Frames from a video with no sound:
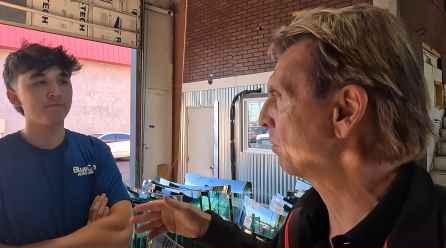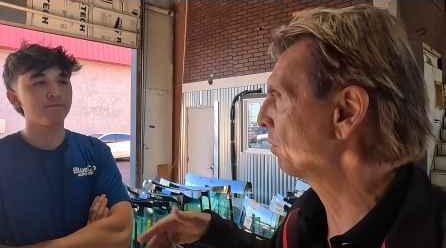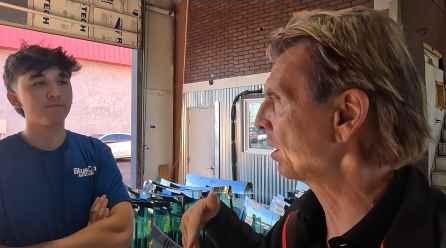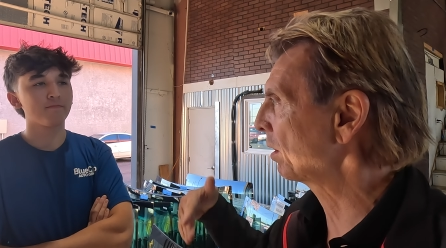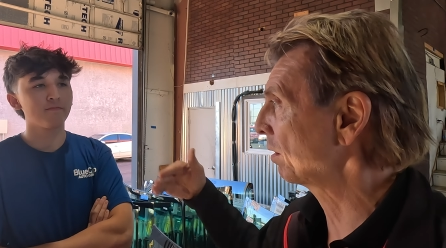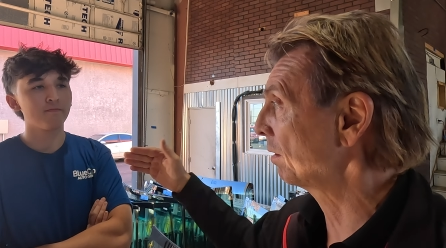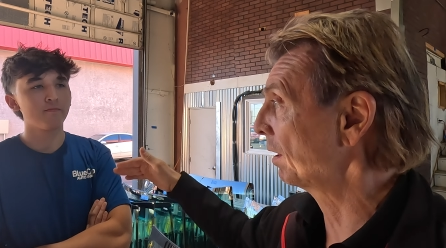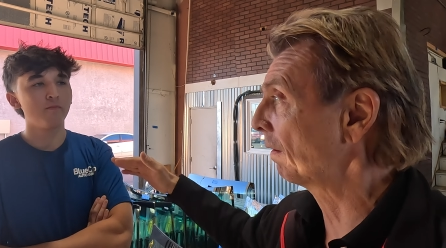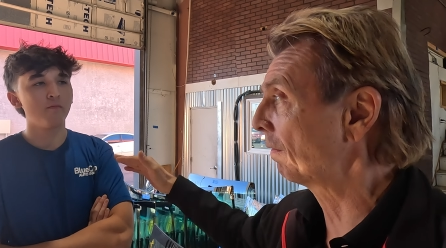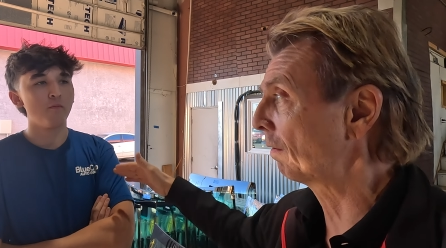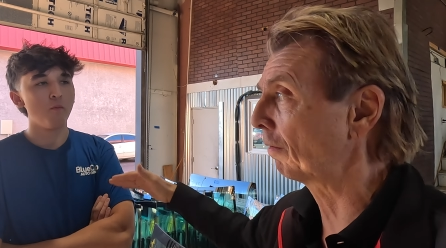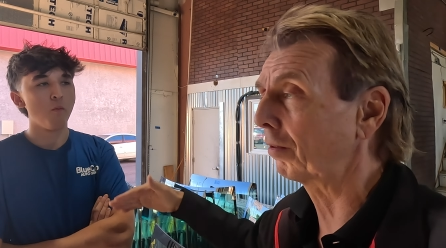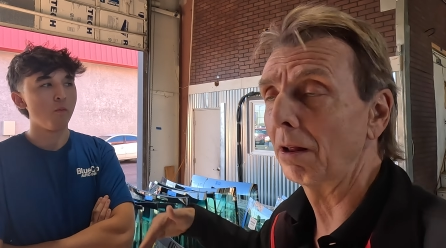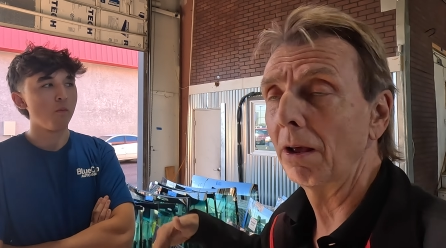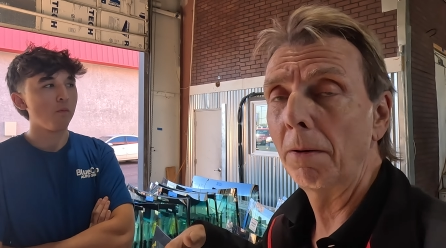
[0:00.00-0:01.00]
Speaker 1: What
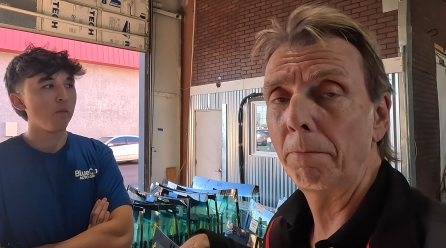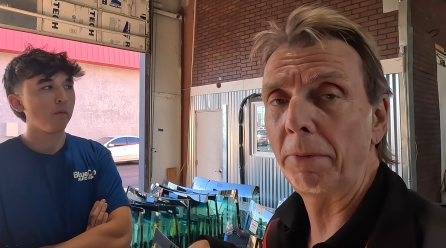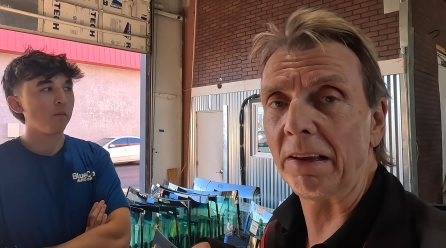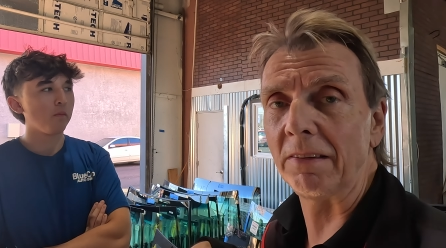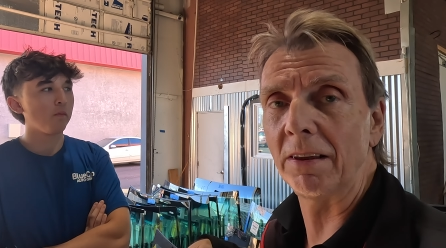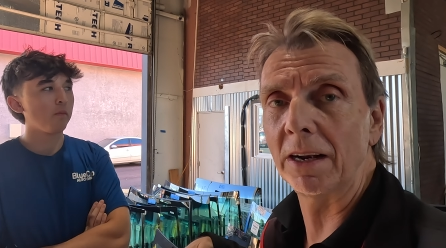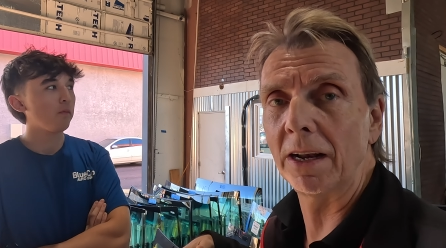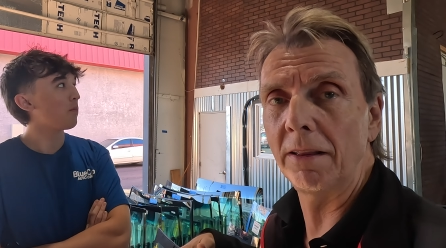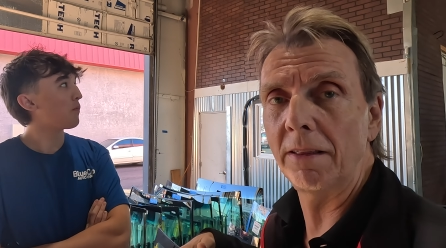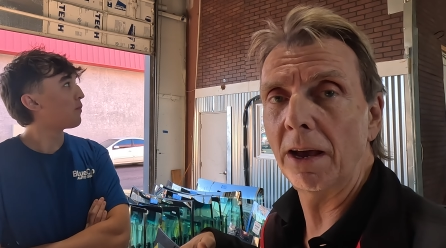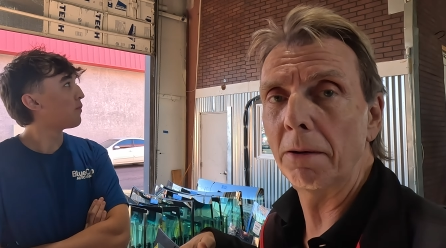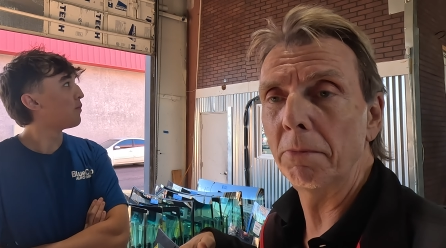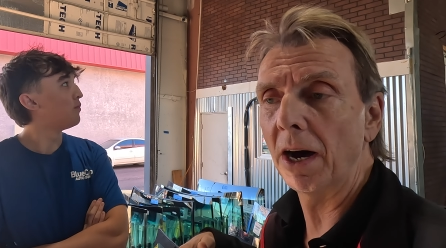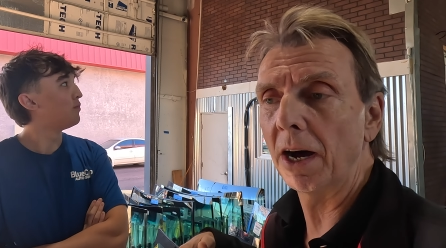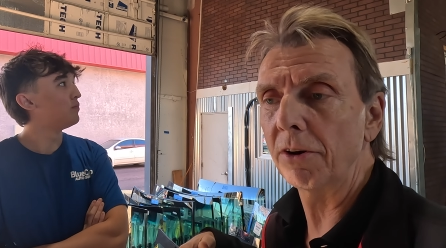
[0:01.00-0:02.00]
That's basically their
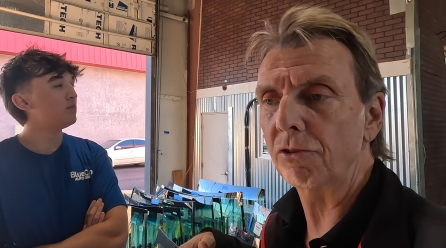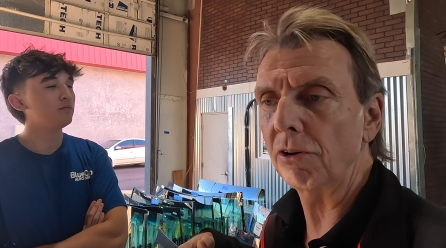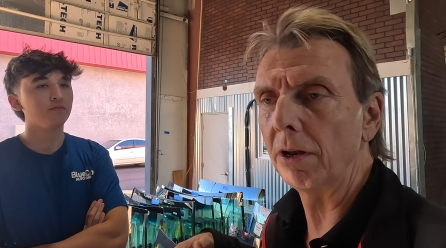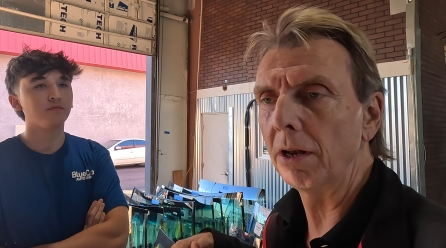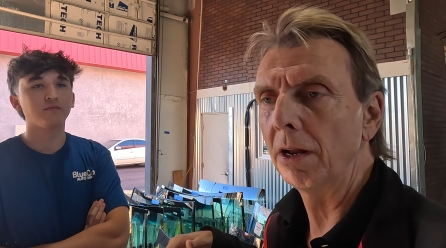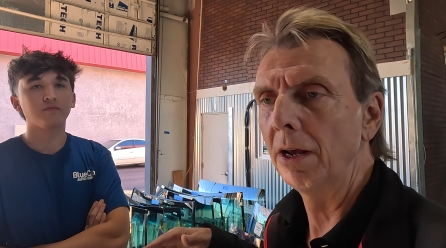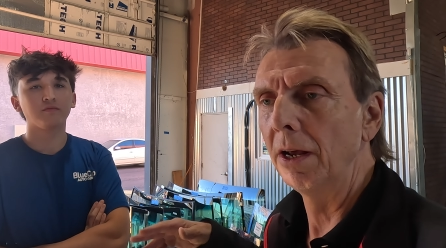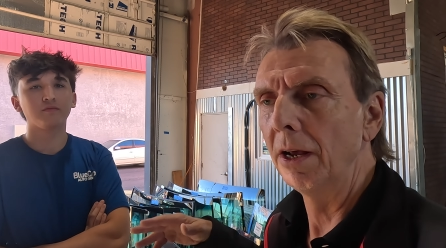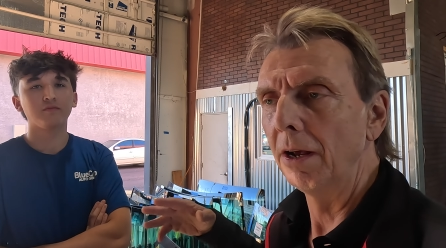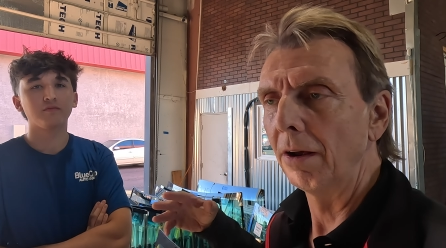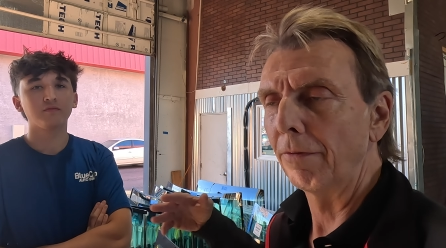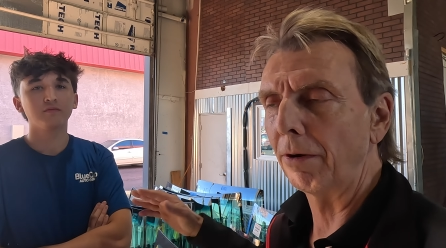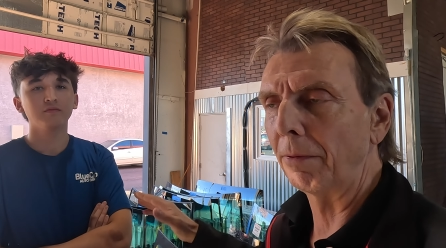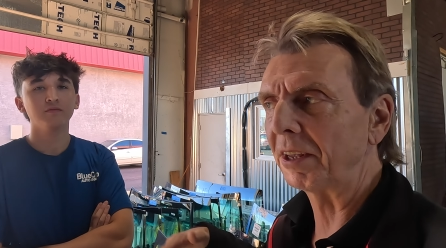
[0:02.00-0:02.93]
margin. From